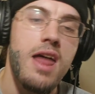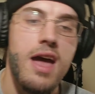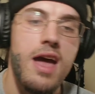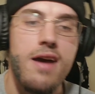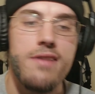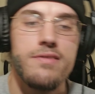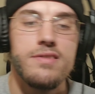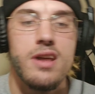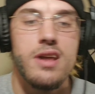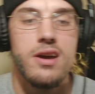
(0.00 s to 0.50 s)

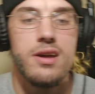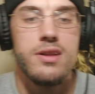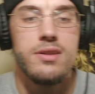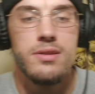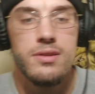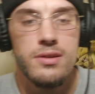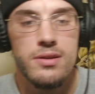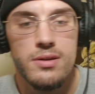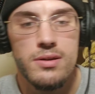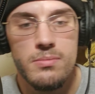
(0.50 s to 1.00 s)
have
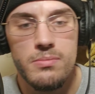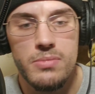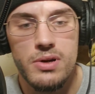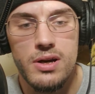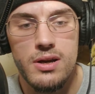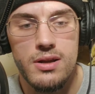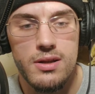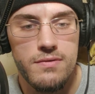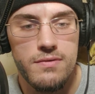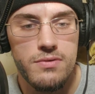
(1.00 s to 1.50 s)
none,
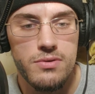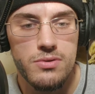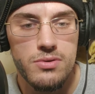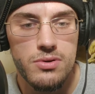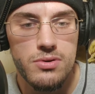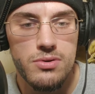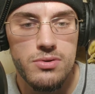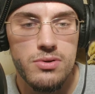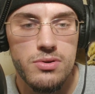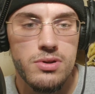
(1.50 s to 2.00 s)
but if you
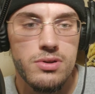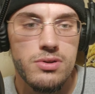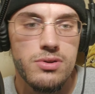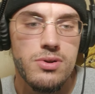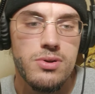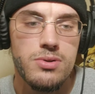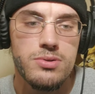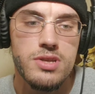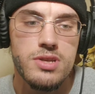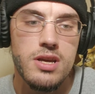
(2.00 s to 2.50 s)
do, you can
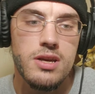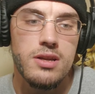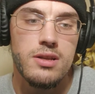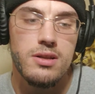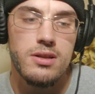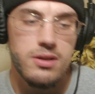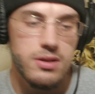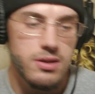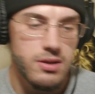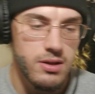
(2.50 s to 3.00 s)
use
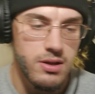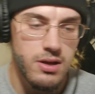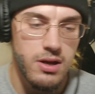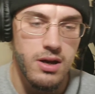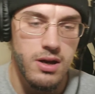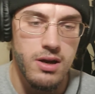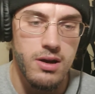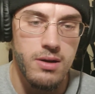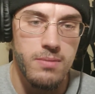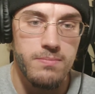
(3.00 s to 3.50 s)
it.
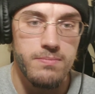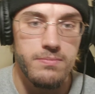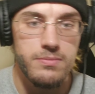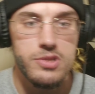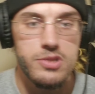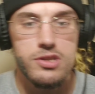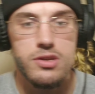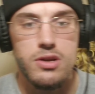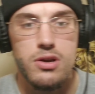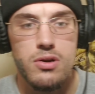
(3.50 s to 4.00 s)

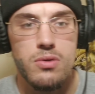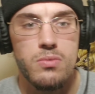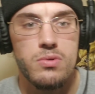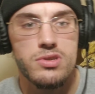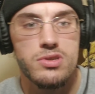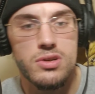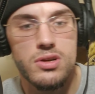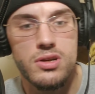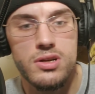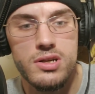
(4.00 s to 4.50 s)
So
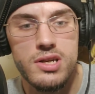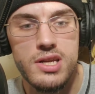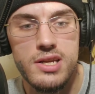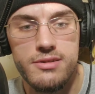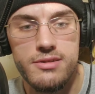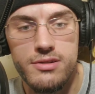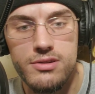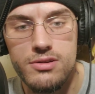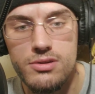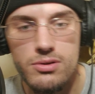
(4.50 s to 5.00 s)
what you're going to
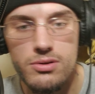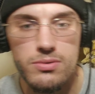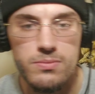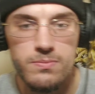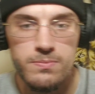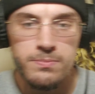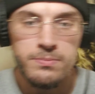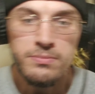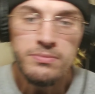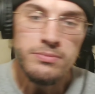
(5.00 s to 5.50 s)
need to do
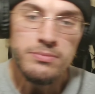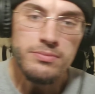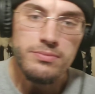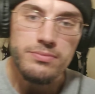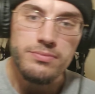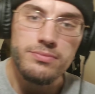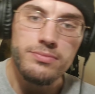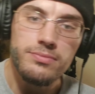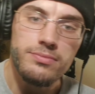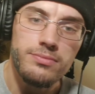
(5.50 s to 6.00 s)

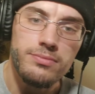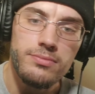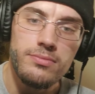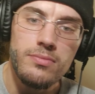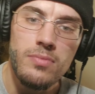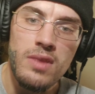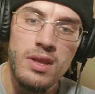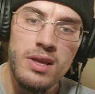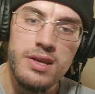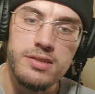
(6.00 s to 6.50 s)

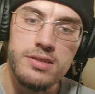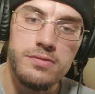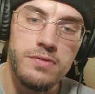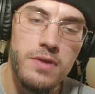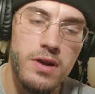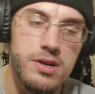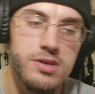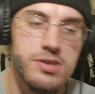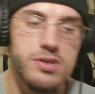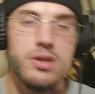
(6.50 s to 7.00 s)
is
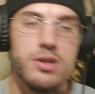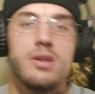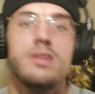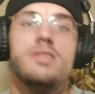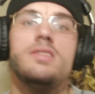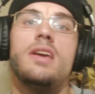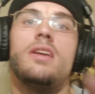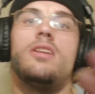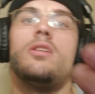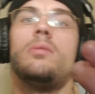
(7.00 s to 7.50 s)
first you're going
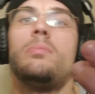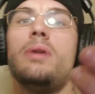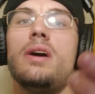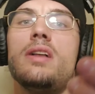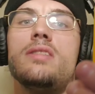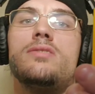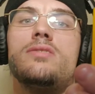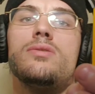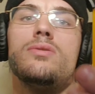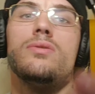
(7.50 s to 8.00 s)
to take your
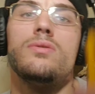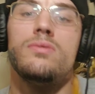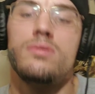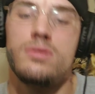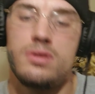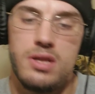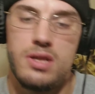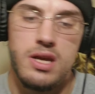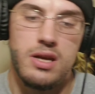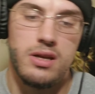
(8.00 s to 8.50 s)

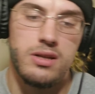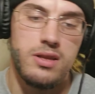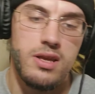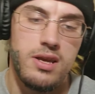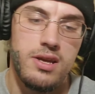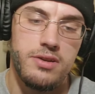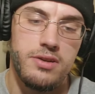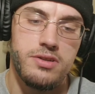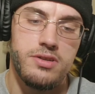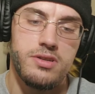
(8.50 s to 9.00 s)
pencil like
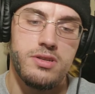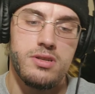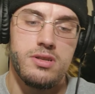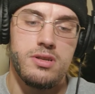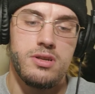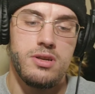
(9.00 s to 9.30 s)
this.